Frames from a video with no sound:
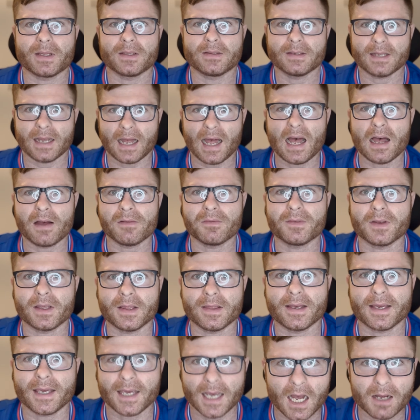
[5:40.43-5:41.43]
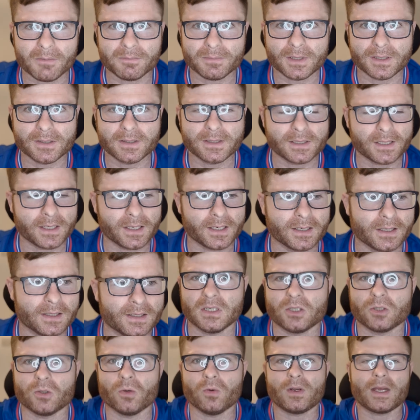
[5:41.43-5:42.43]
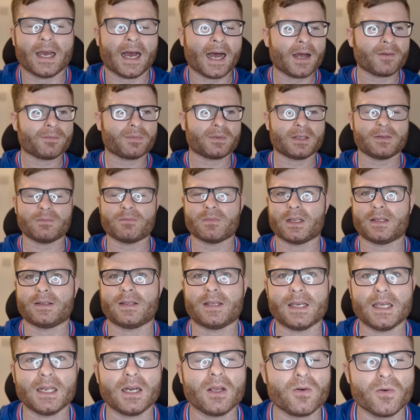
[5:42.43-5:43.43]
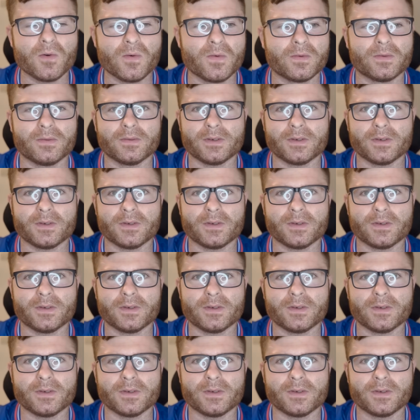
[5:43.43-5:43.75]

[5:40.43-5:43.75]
Tav the captaincy. He's no captain material.